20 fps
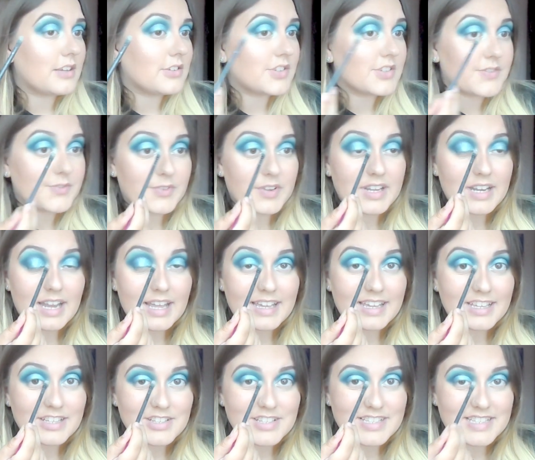Just feel
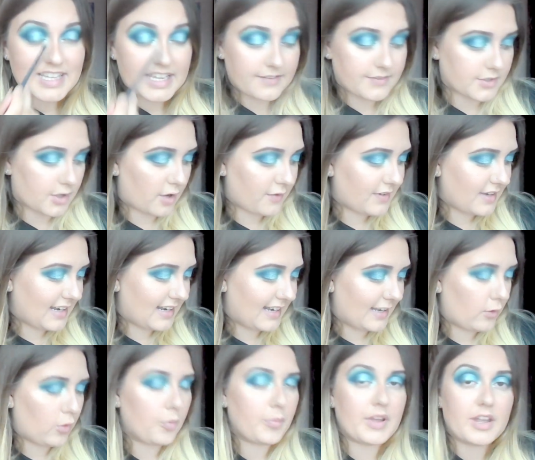like it just gives off a
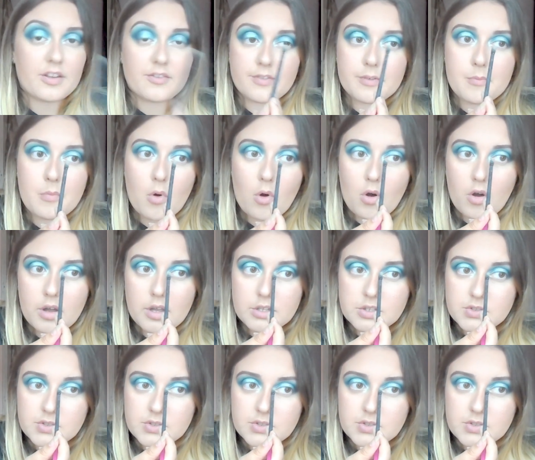little bit of a more